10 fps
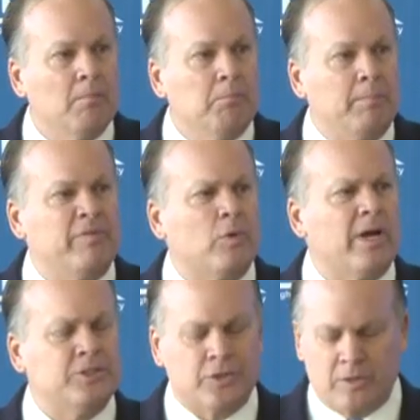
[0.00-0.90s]
But before
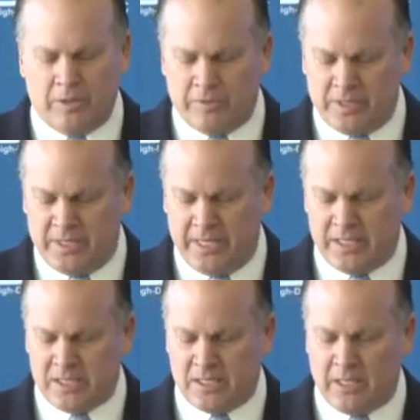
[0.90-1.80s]
I turn it over to
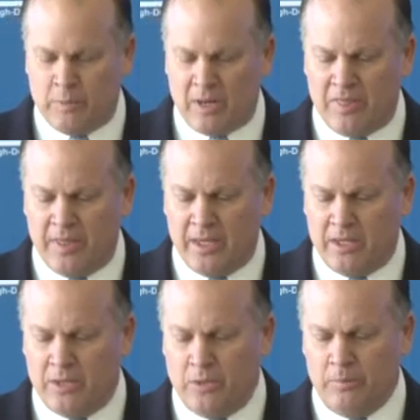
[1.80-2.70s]
Dennis, I want to thank
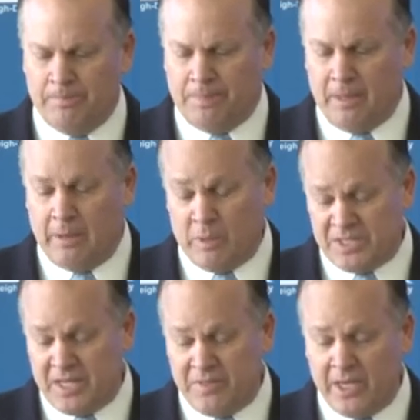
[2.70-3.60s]
you. I want to
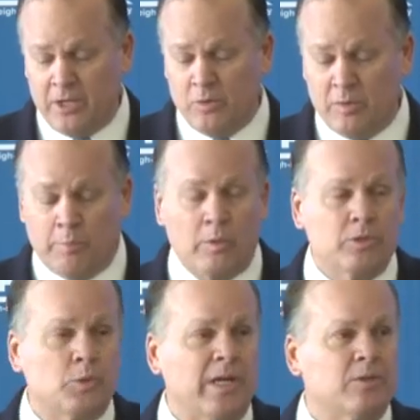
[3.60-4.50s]
say thank you to the board
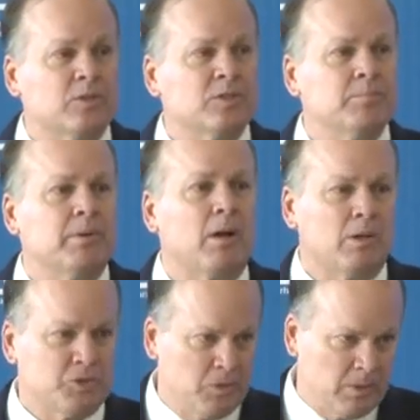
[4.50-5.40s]
of directors, but
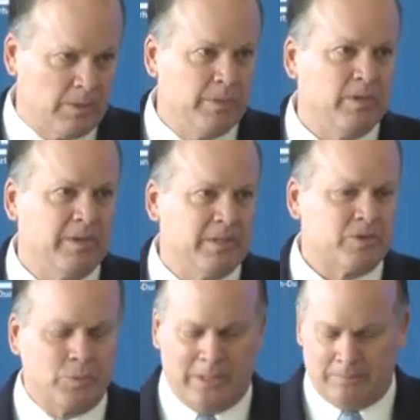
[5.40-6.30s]
also the community
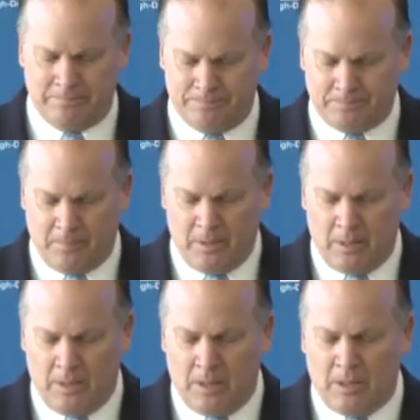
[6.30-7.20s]
as well.
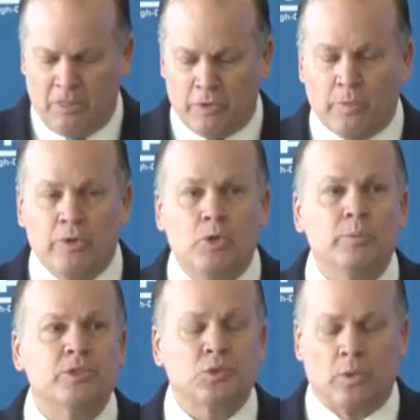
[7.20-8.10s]
There were
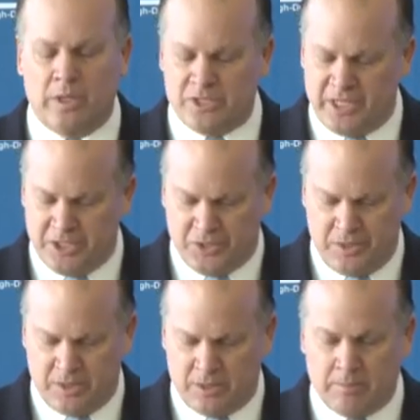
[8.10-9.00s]
numerous
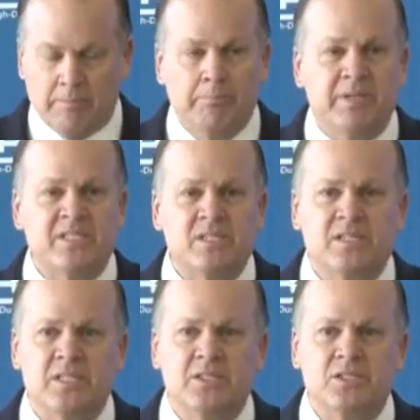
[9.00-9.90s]
organizations,
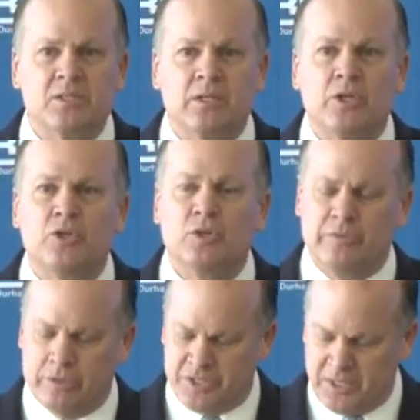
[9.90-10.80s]
businesses,
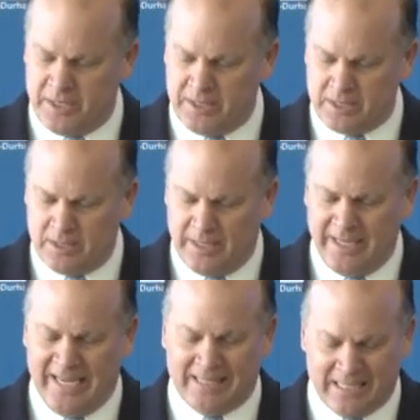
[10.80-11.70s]
universities,
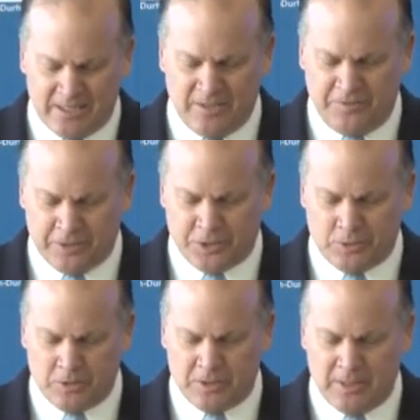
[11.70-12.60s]
elected
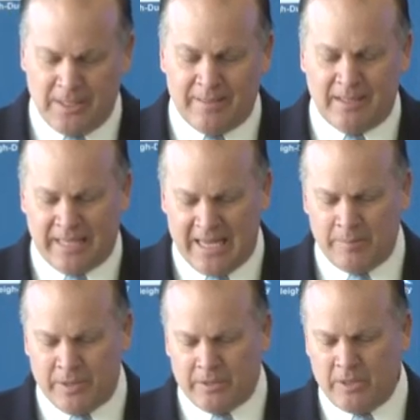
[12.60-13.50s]
officials, the Latin
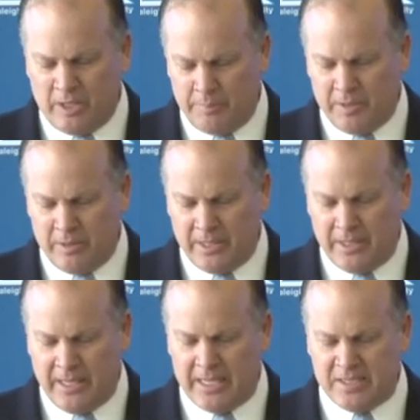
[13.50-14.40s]
American
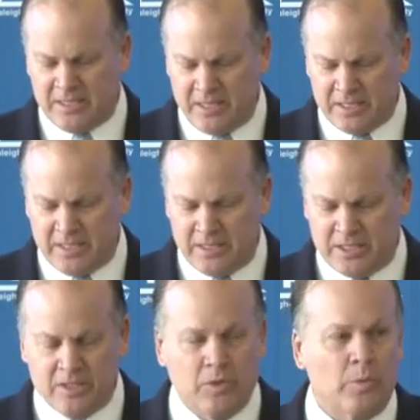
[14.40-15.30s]
community, and
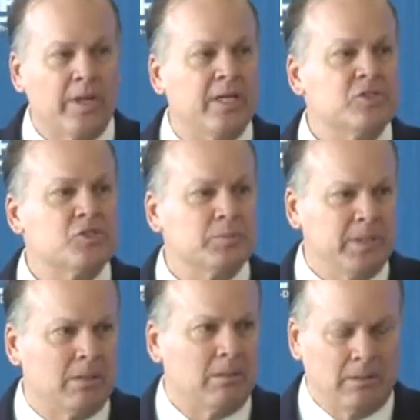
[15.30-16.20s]
citizens that were
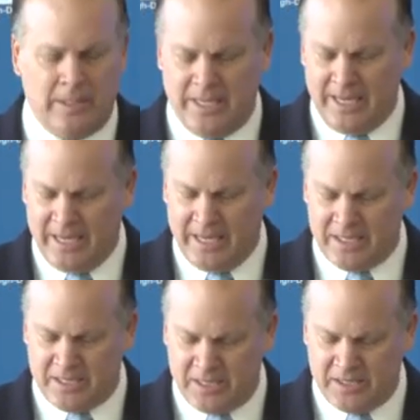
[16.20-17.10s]
instrumental in
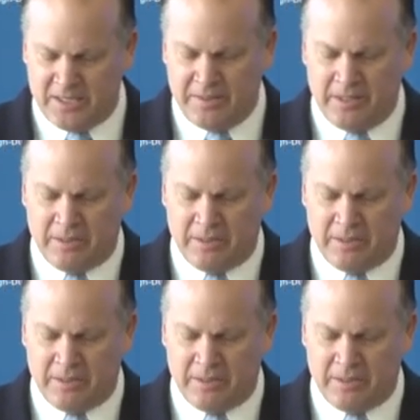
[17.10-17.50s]
assisting the